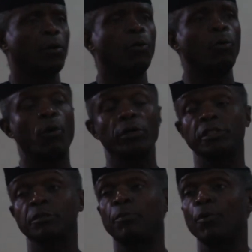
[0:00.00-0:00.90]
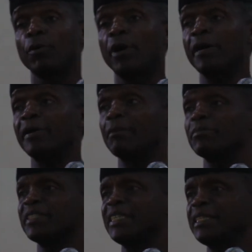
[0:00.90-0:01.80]
who watched Boko Haram
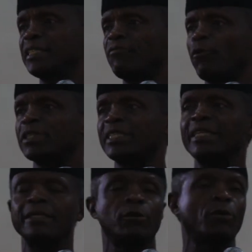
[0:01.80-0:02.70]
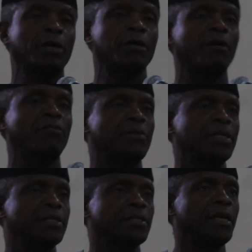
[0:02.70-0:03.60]
seize 14 local
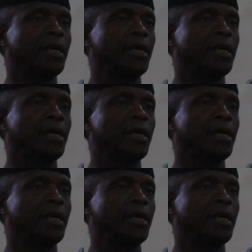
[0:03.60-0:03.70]
governments